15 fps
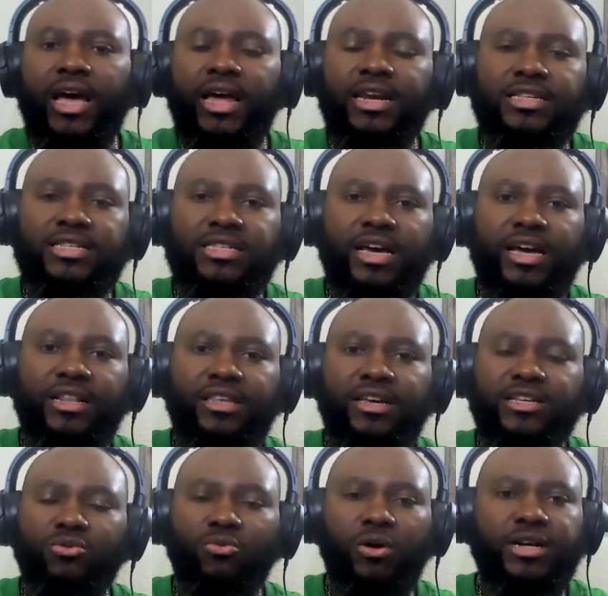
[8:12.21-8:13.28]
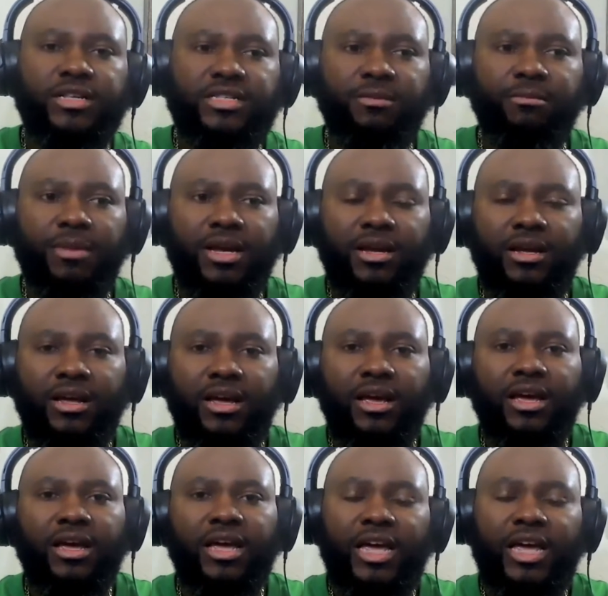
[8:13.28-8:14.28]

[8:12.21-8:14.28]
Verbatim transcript: And he said this what does it mean?